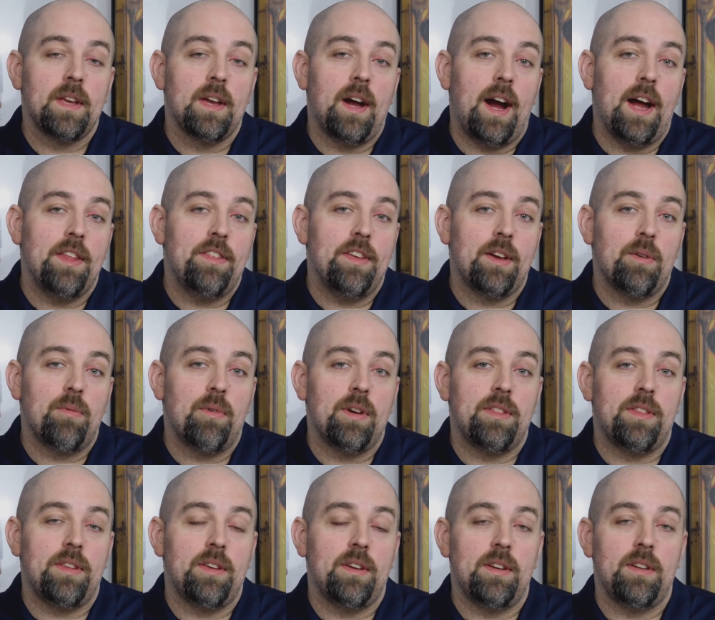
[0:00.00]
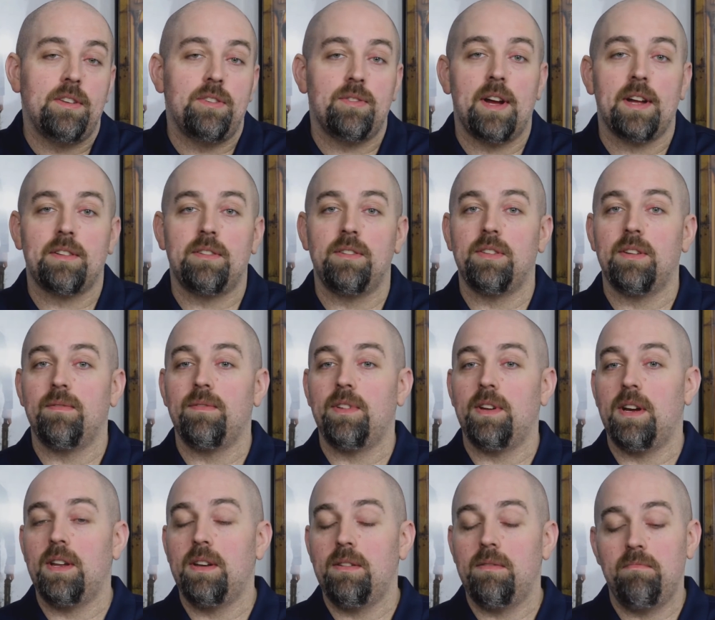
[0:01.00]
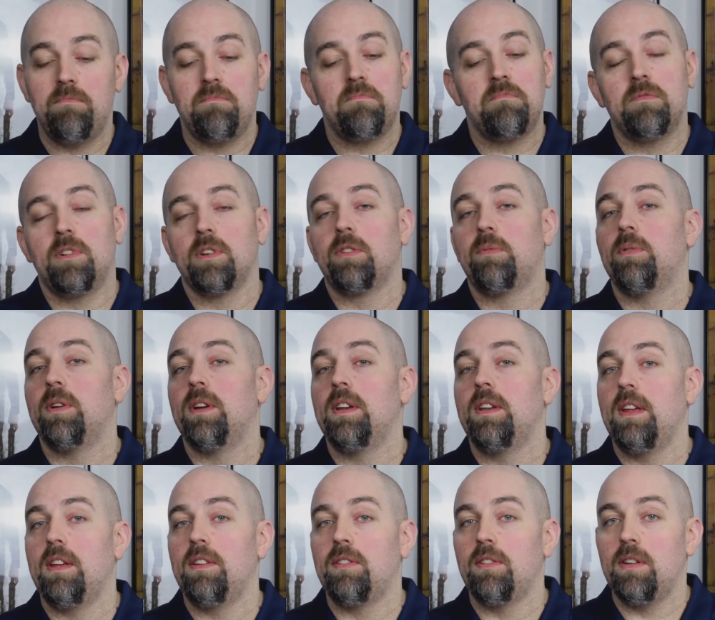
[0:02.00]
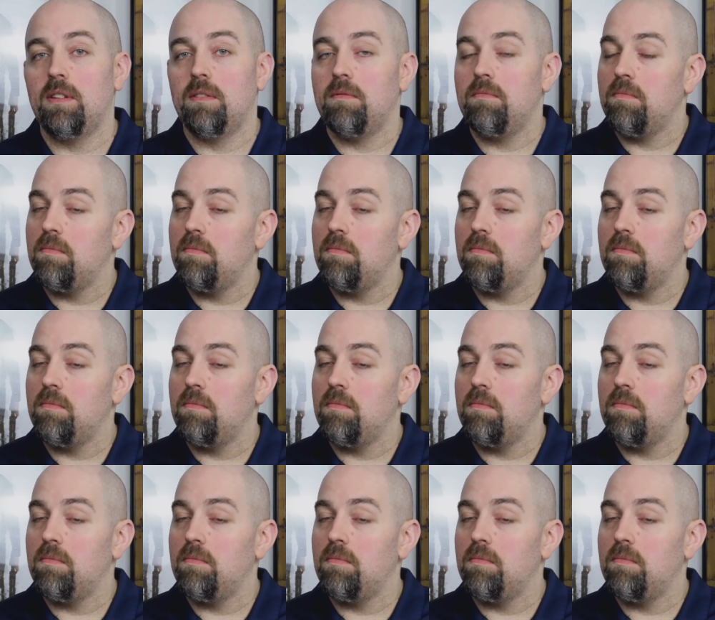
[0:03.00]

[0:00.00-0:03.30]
I think what the directors have done looks pretty decent.